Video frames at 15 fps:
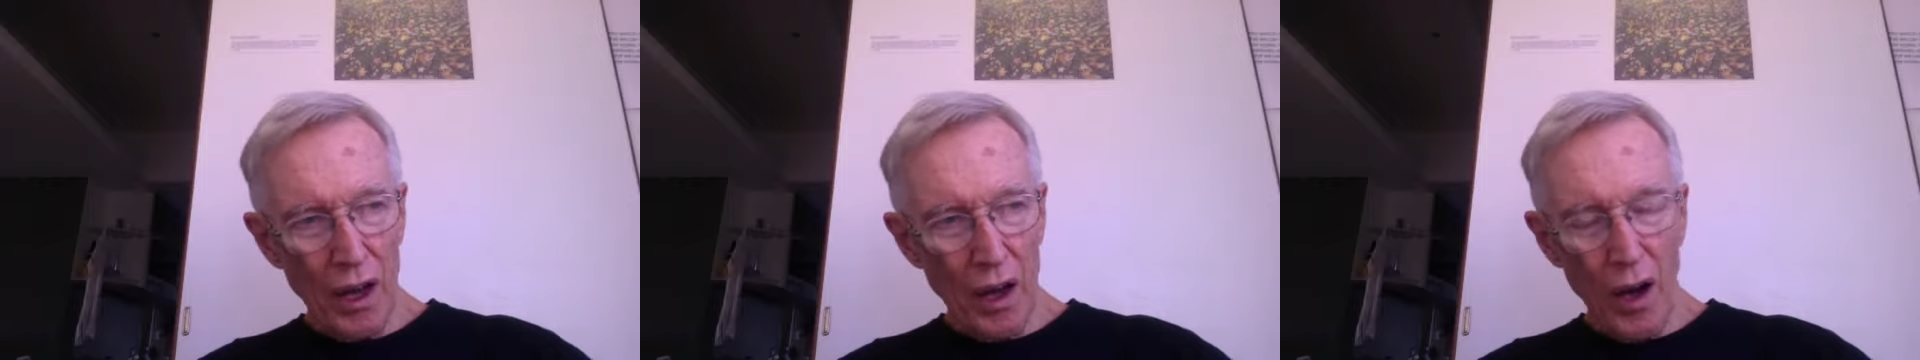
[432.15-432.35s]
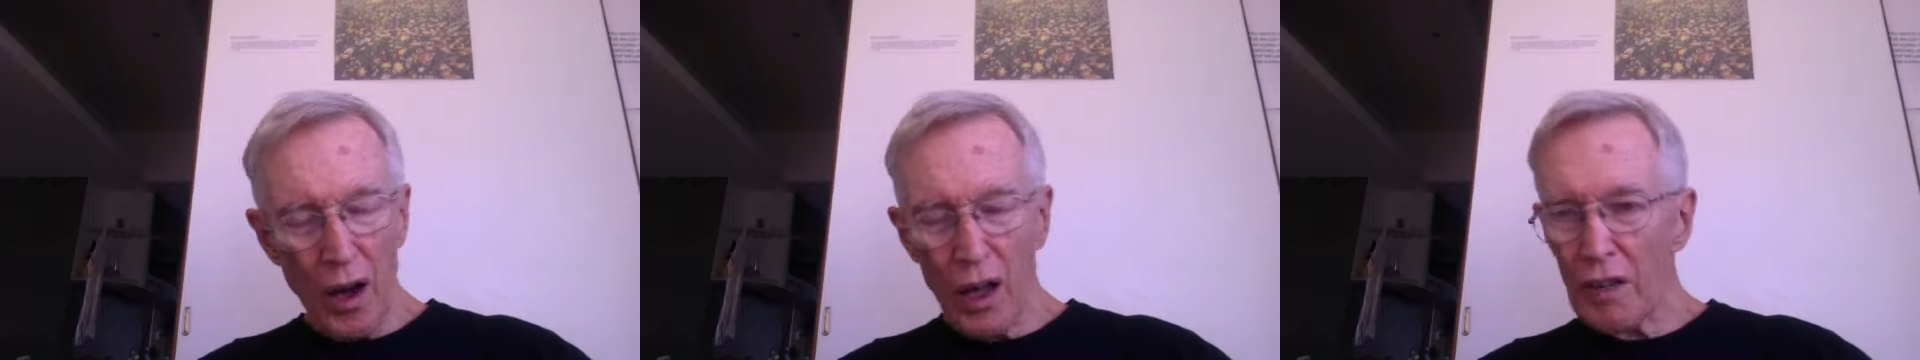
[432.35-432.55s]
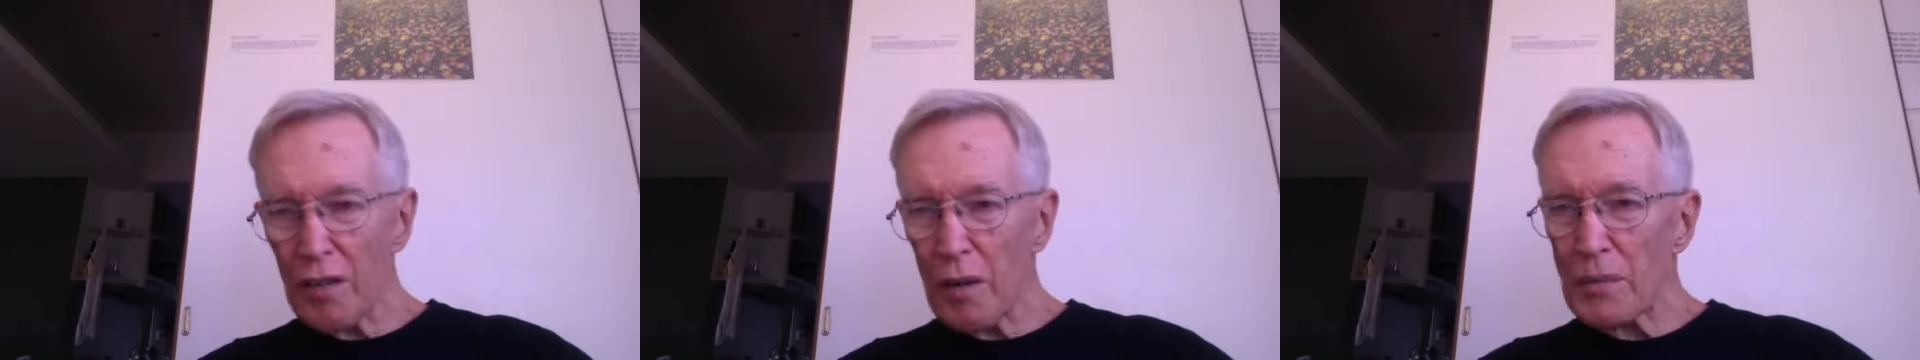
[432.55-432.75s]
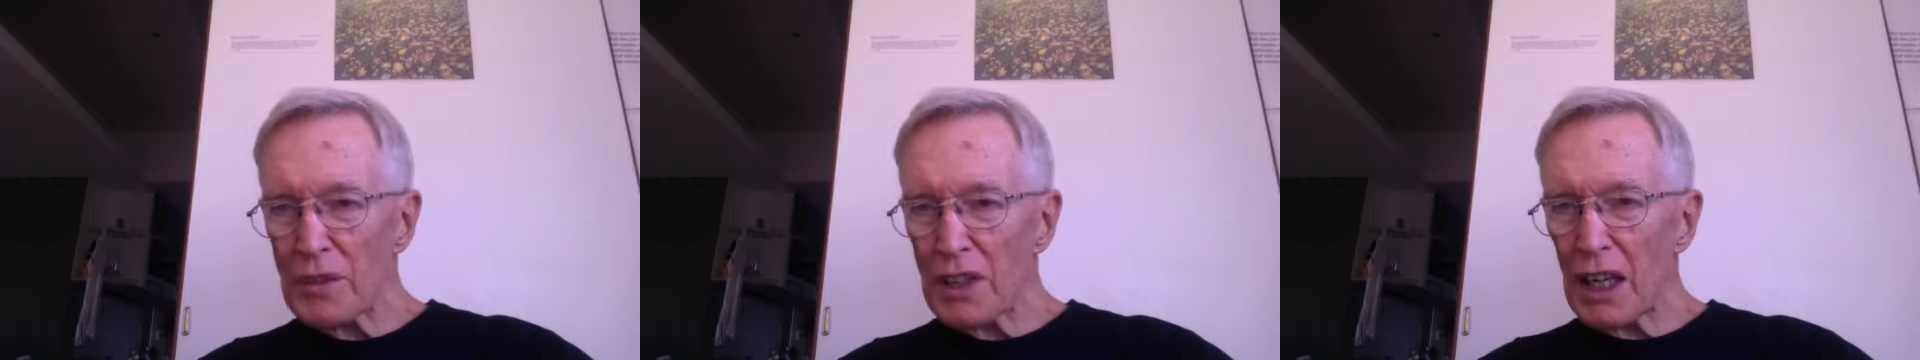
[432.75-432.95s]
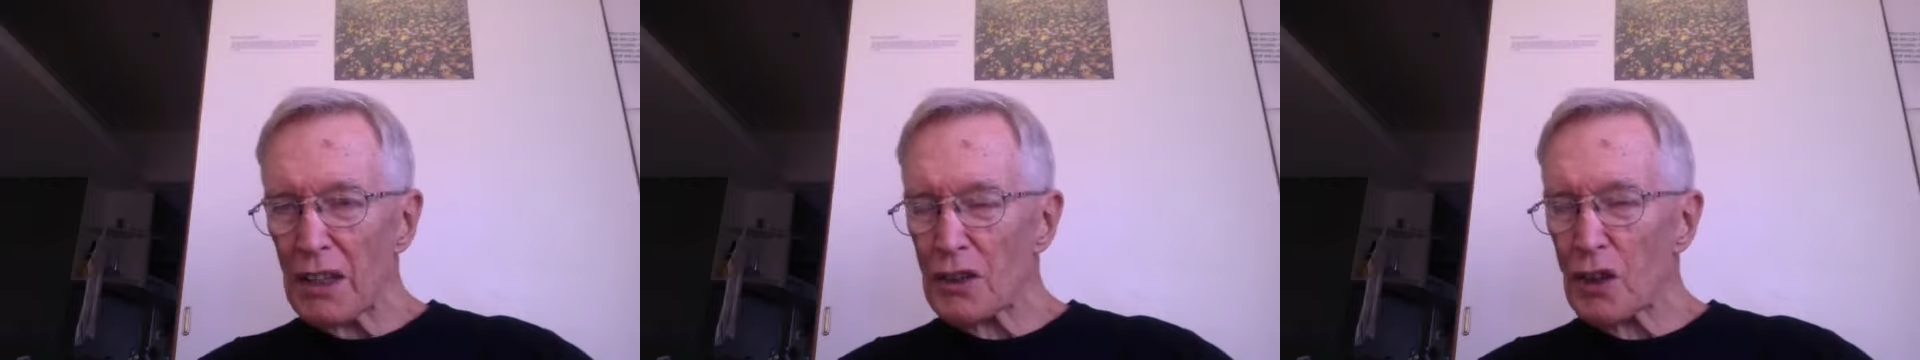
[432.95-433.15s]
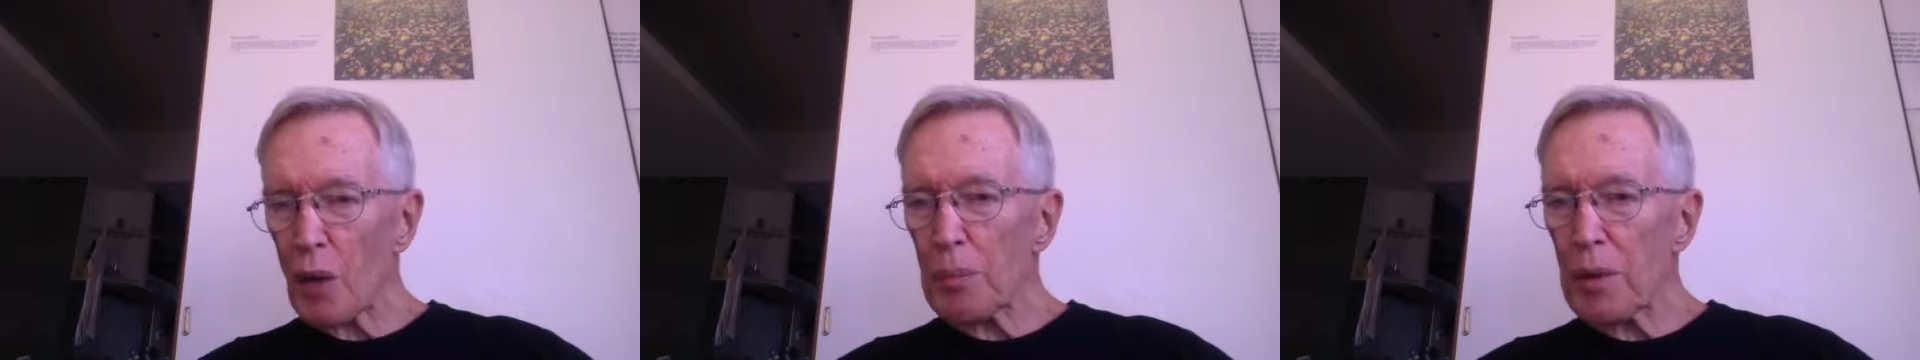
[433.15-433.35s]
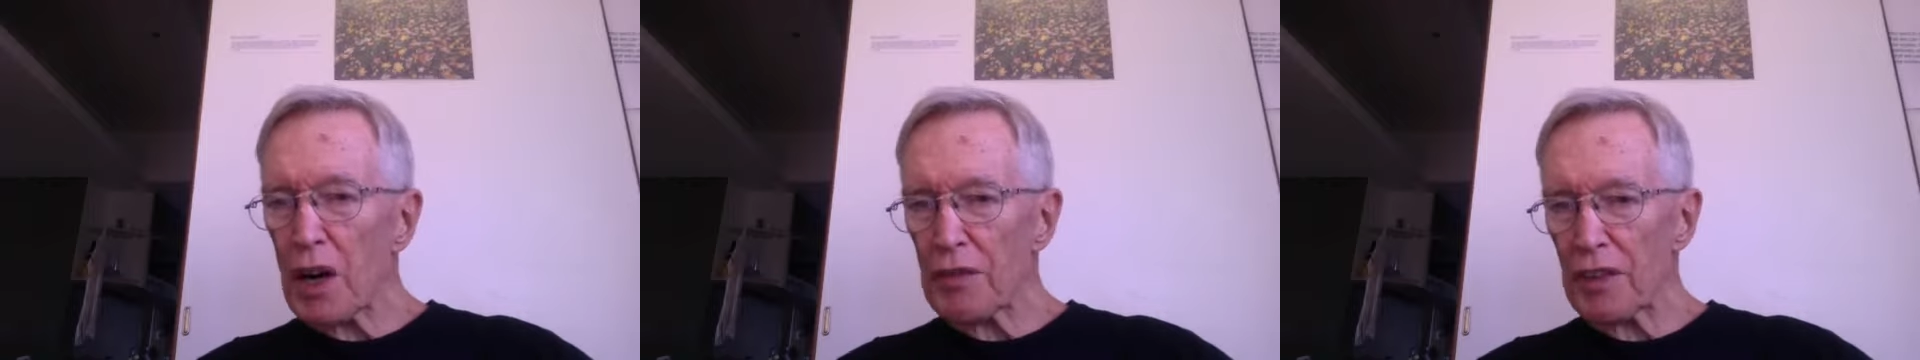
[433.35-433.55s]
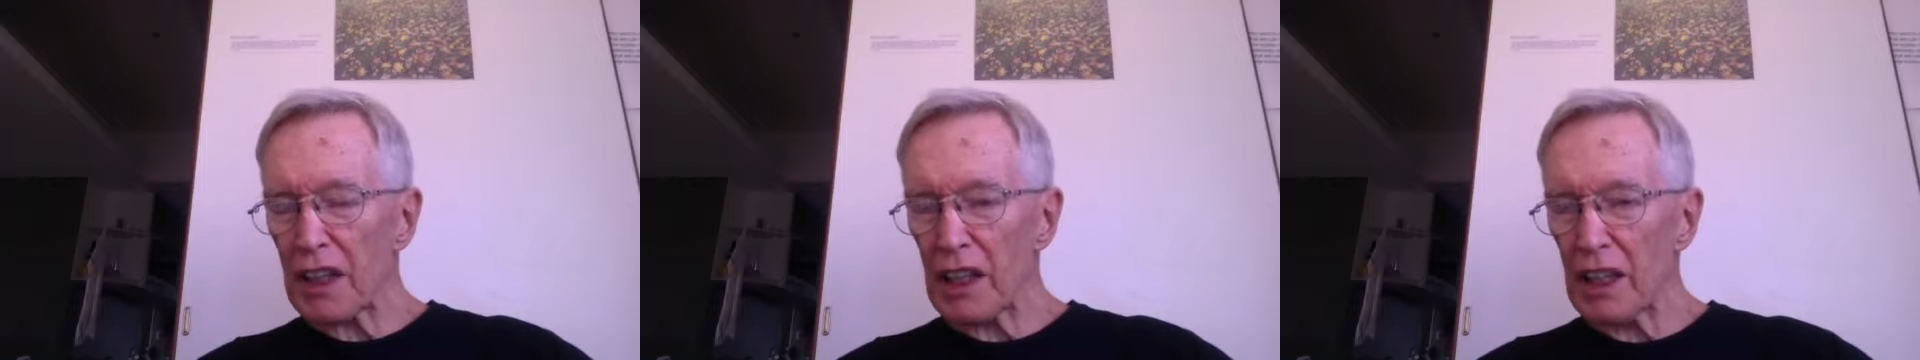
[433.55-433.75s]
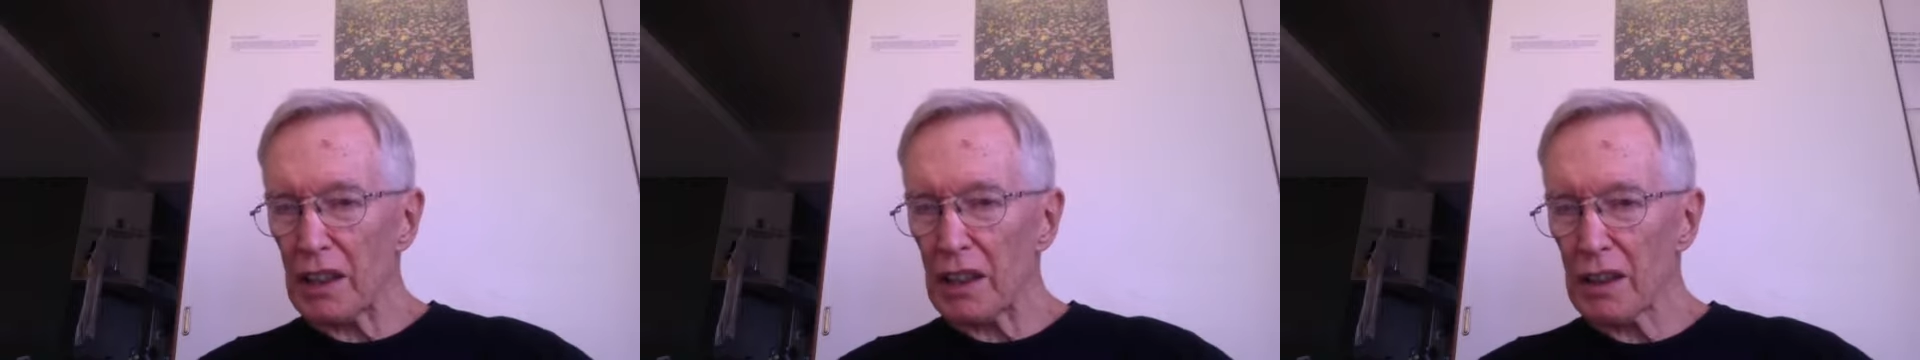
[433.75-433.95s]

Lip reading: all of them did it so perfectly.